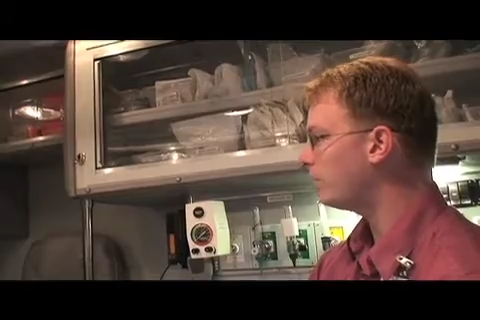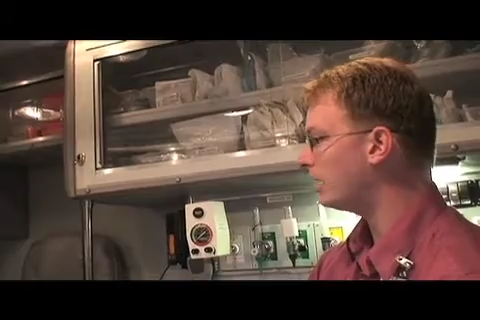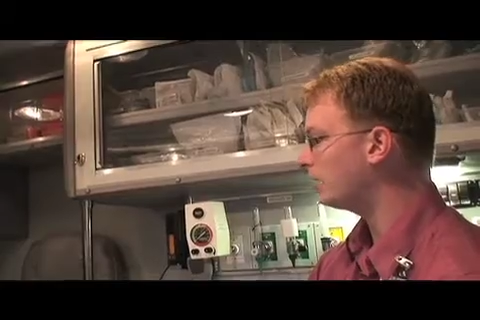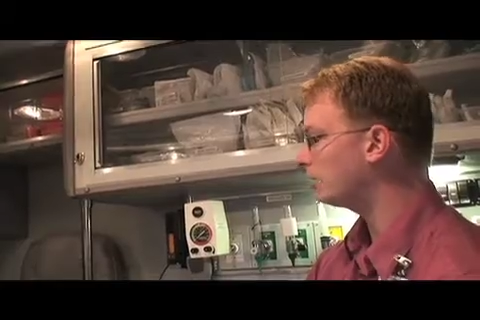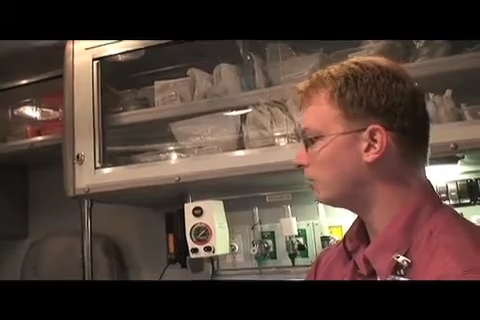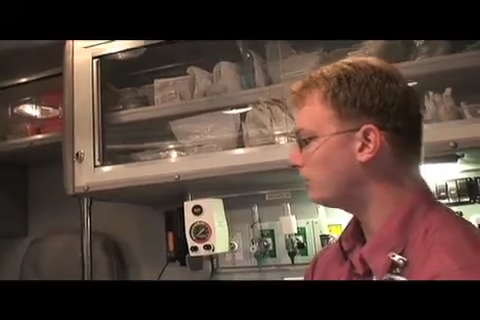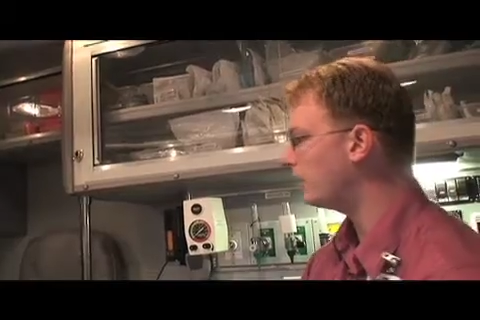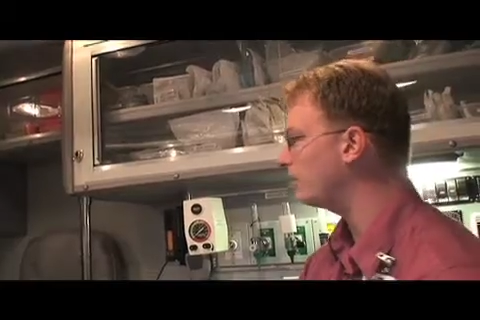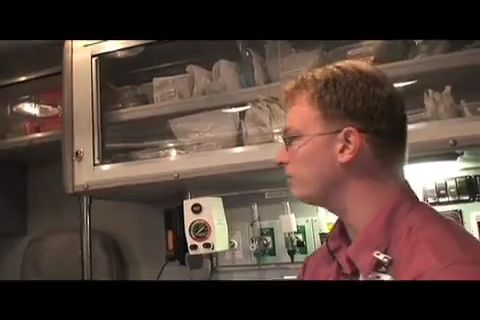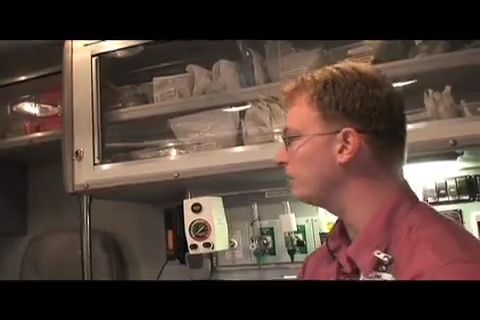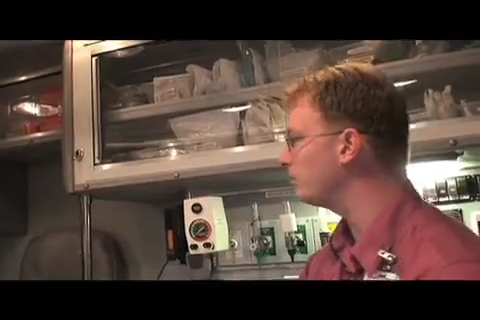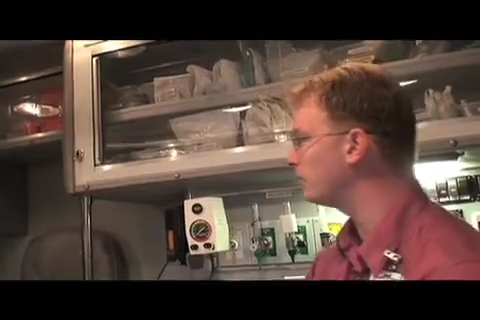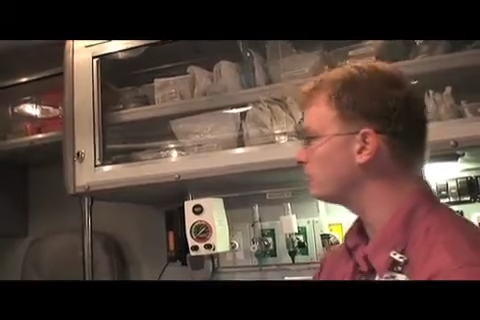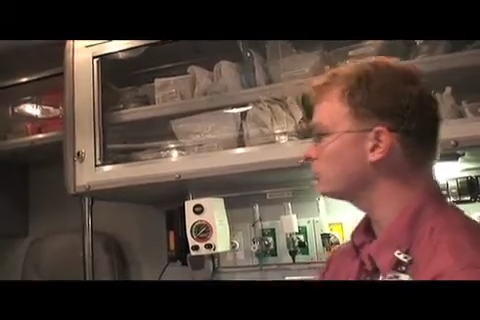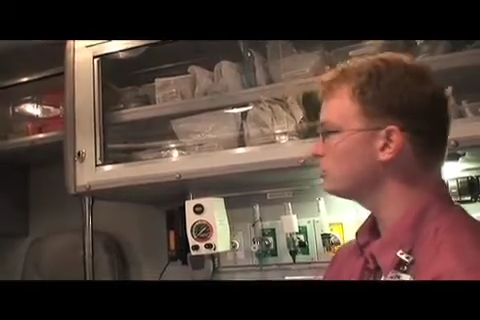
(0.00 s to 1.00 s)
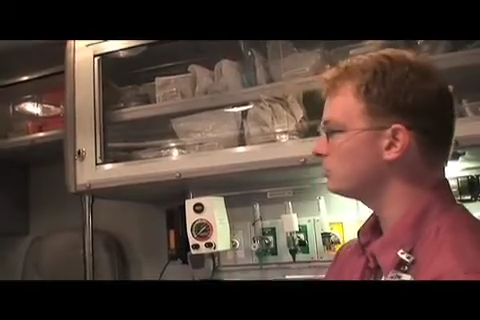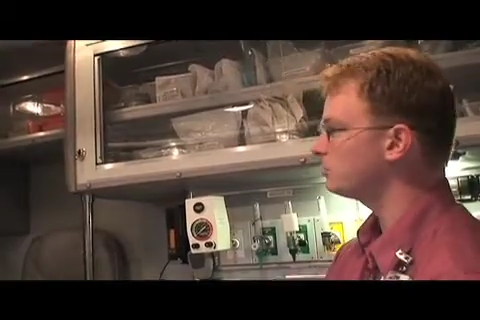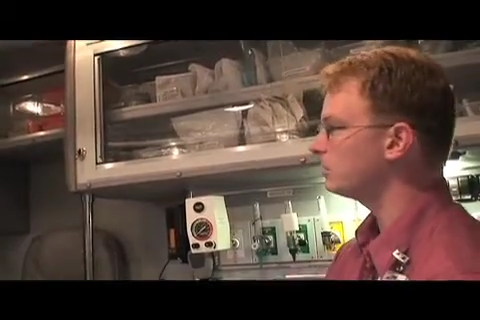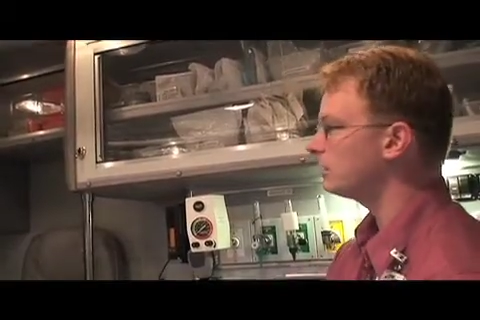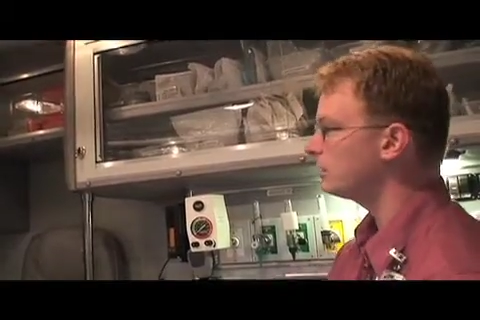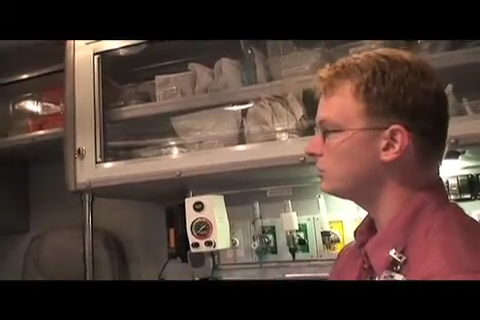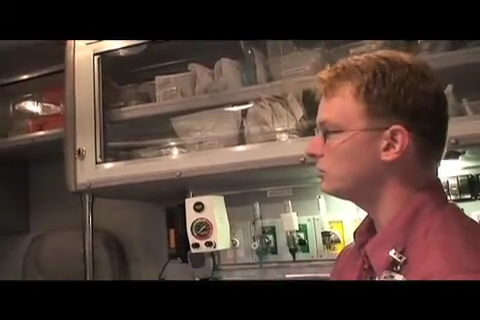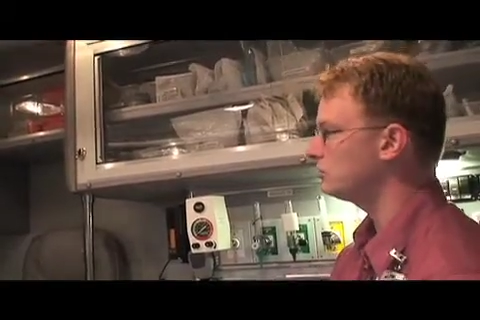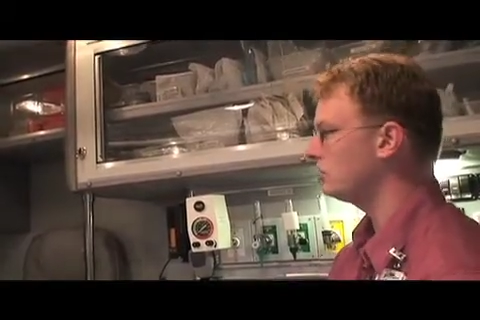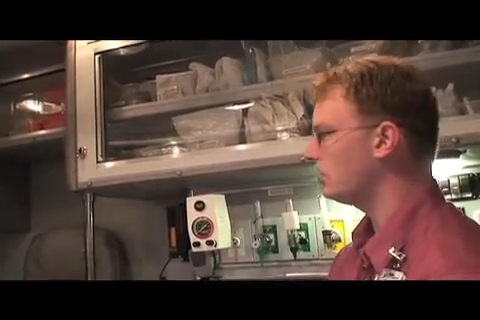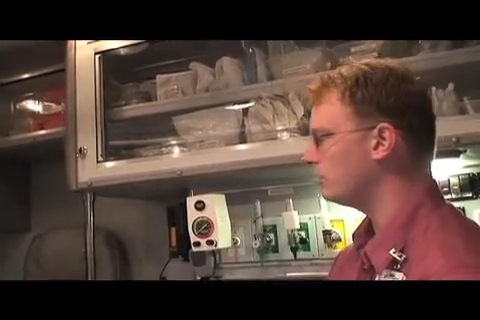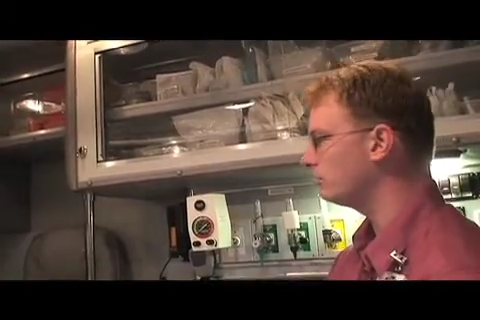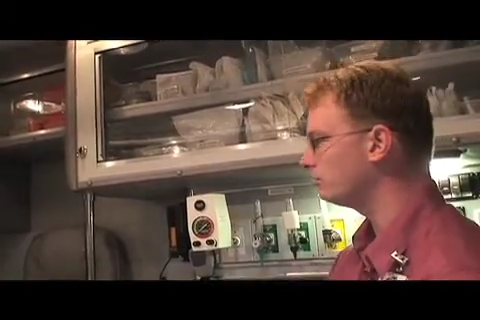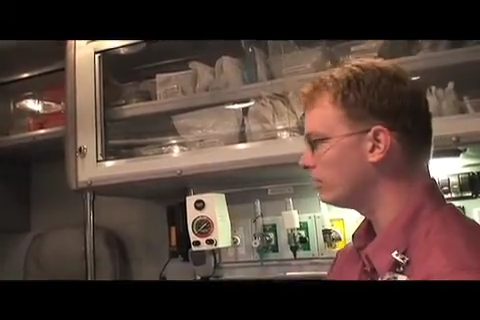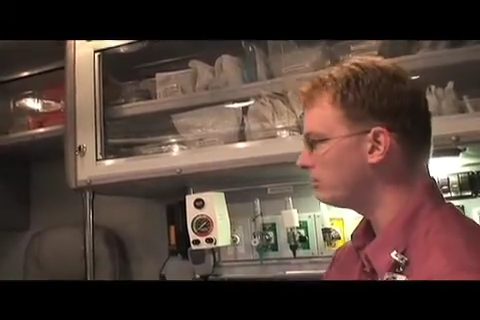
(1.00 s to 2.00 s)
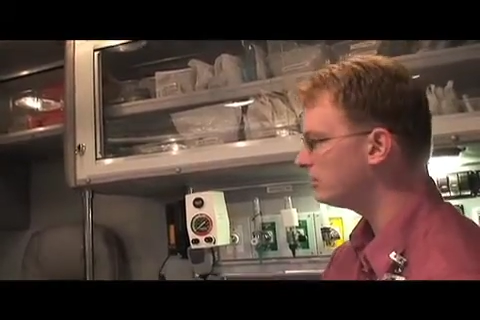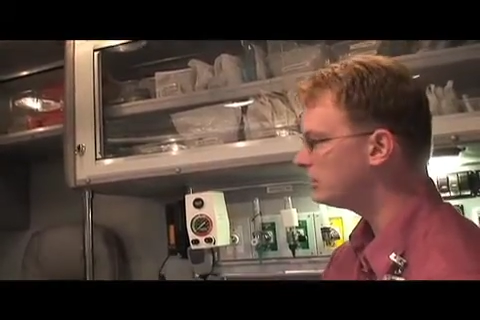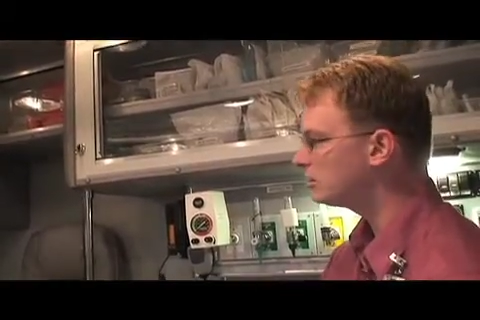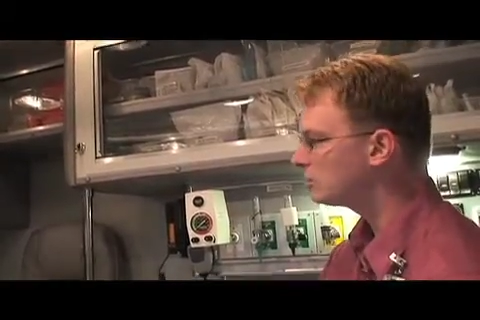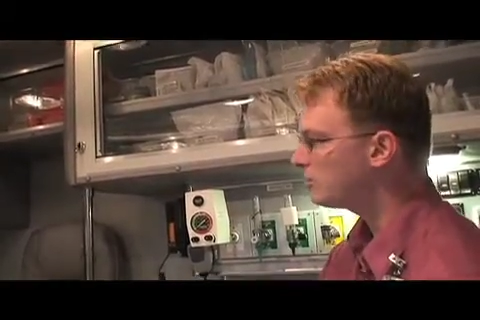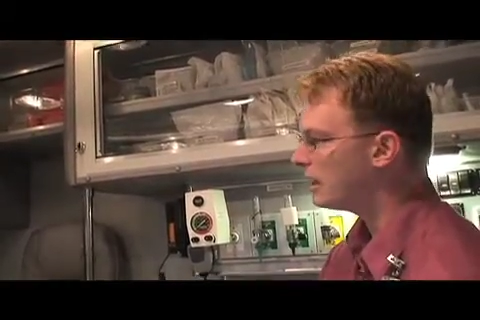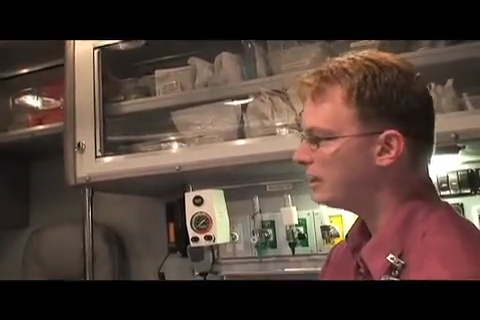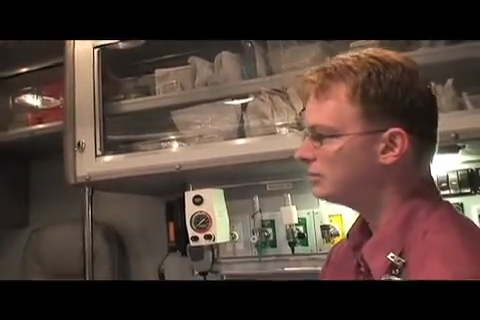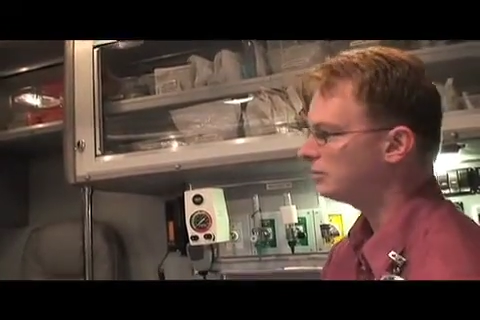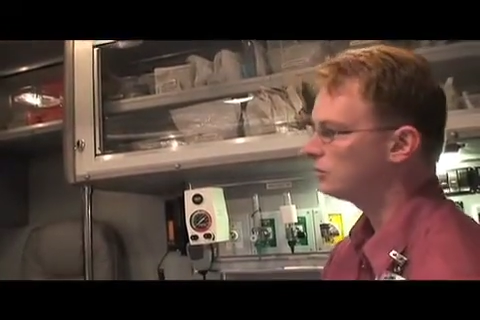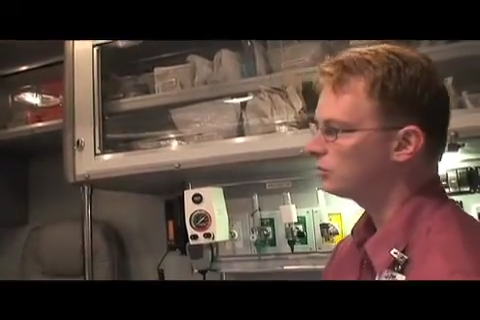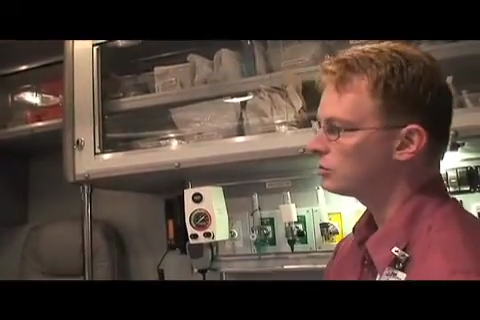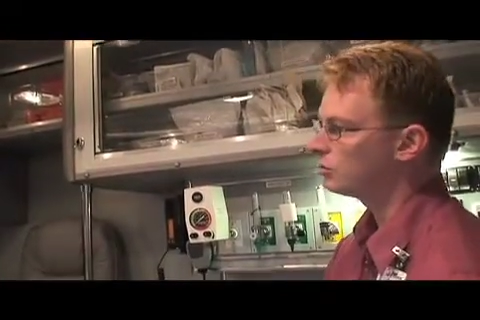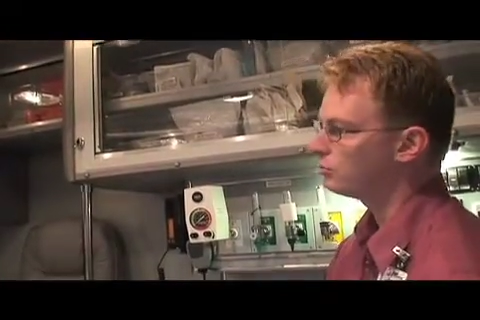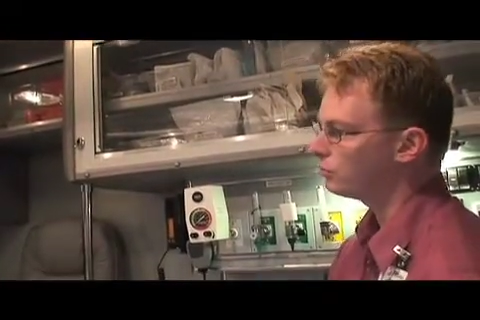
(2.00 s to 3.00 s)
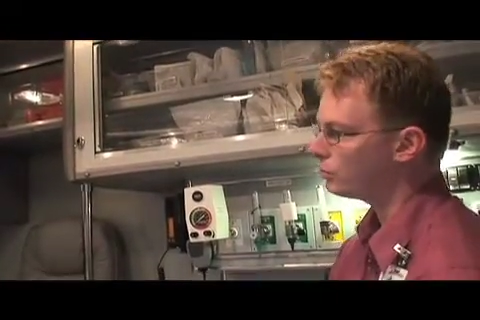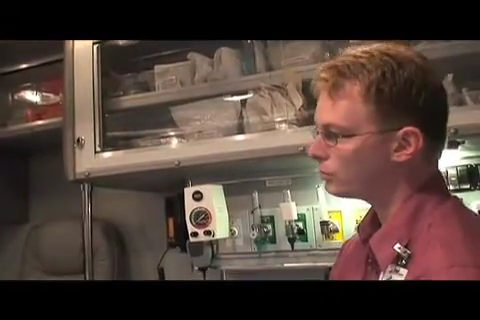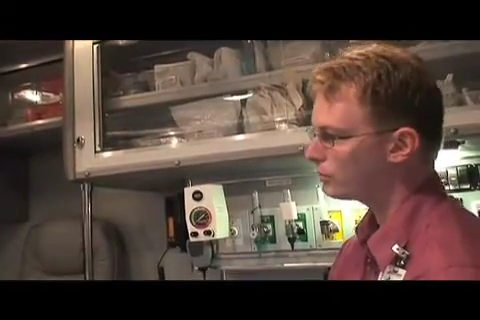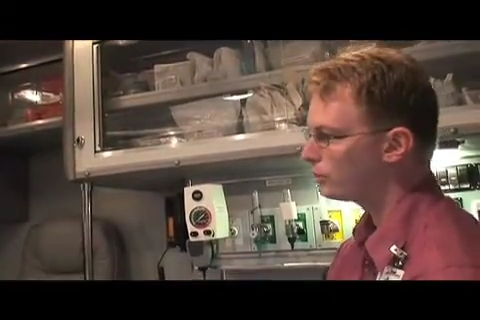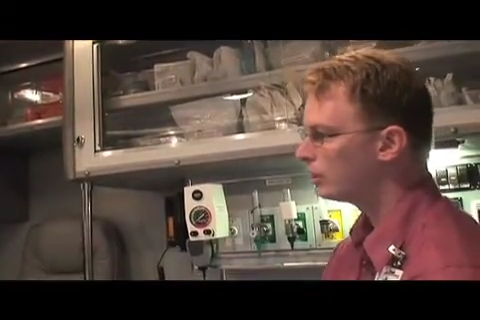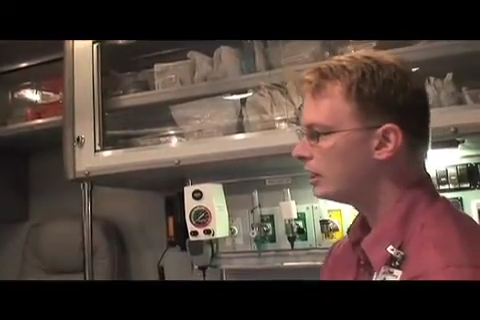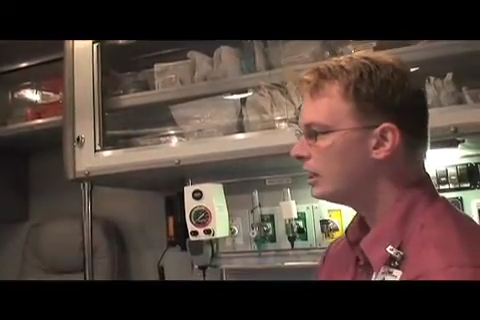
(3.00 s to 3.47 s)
parent or family member just because of limited space and so forth.